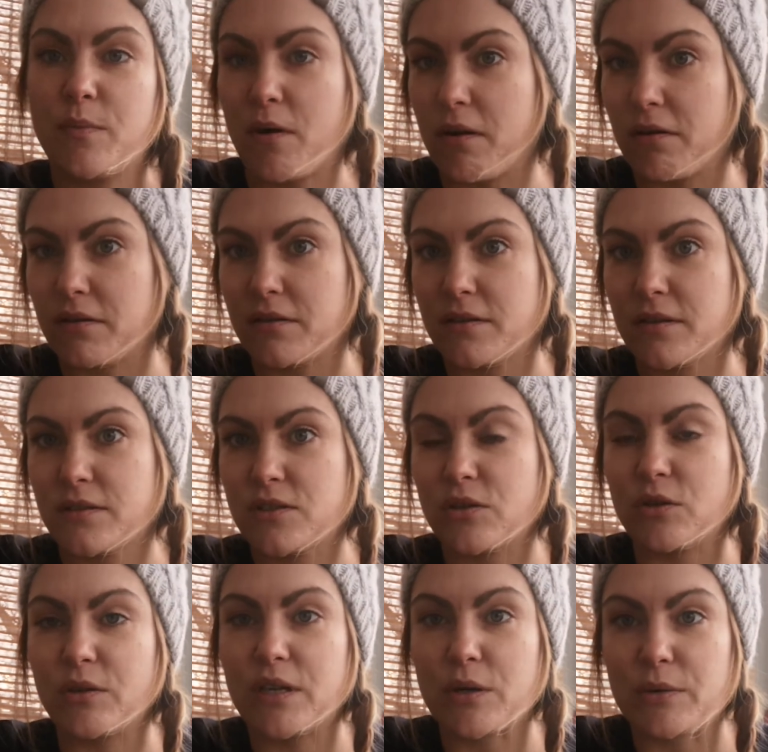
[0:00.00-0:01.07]
part. So
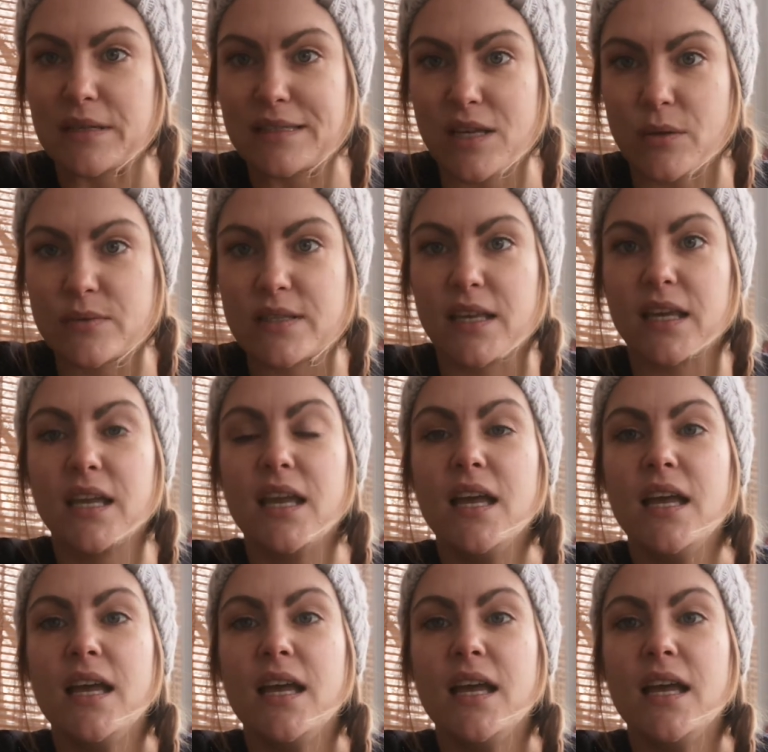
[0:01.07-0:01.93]
you'll hear what it sounds like.